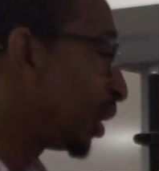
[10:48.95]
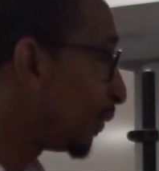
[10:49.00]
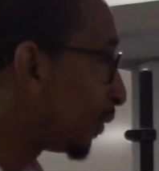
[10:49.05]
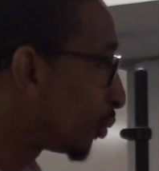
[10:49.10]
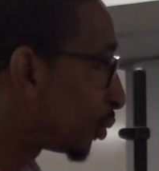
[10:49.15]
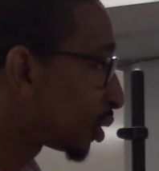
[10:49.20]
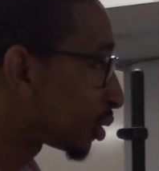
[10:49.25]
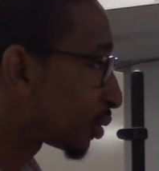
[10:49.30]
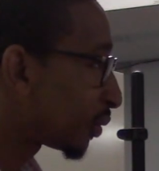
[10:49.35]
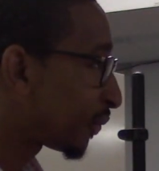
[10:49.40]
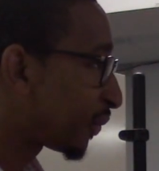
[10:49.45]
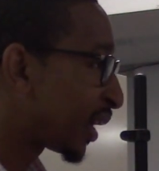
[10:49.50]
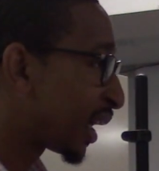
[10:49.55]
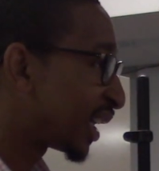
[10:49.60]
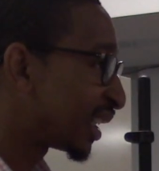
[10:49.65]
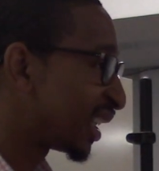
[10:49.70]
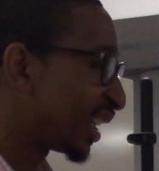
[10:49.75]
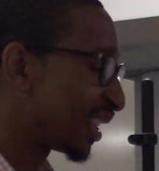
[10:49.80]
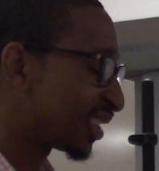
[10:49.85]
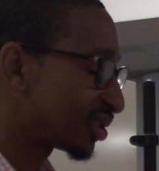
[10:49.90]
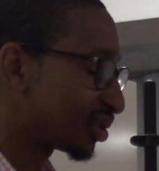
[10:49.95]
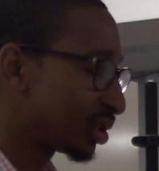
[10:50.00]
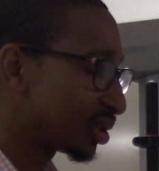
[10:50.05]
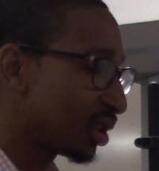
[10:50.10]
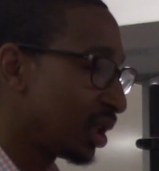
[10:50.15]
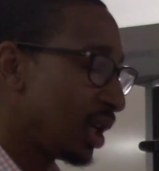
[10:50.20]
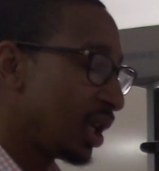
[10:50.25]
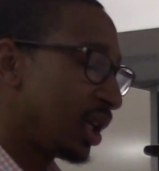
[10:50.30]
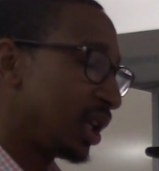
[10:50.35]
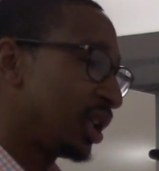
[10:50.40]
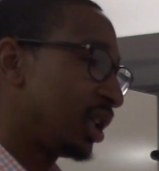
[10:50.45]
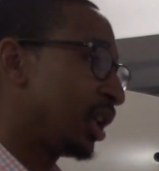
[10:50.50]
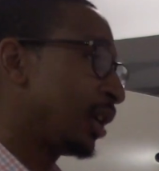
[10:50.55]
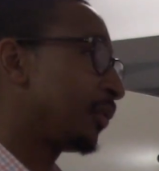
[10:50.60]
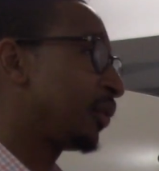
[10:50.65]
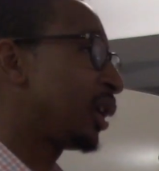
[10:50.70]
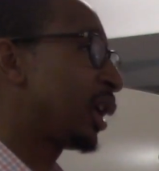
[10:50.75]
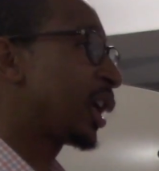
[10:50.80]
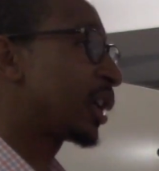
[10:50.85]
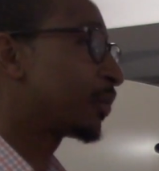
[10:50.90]
even with your finances in
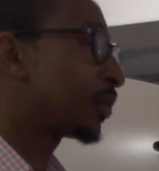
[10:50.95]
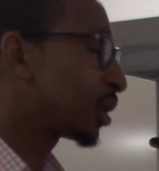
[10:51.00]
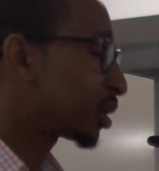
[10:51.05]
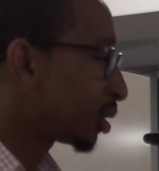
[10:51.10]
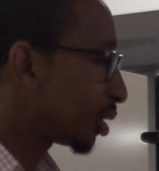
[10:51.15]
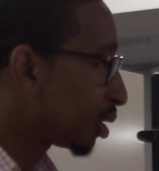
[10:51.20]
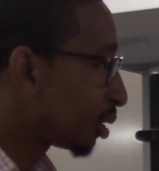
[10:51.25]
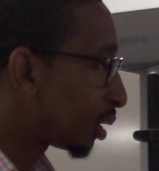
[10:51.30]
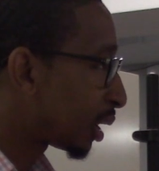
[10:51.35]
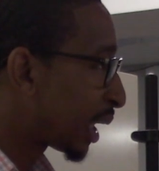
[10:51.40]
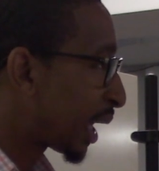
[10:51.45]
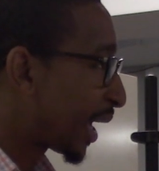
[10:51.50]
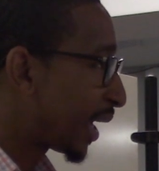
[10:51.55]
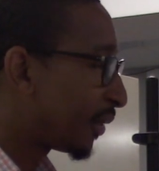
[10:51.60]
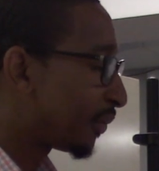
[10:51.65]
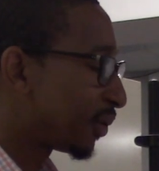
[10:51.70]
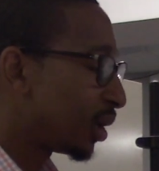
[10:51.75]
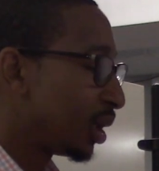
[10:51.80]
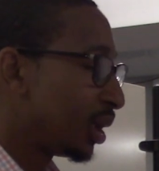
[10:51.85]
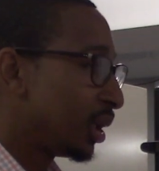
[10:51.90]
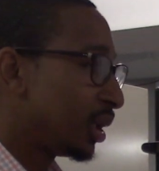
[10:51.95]
every aspect of your life.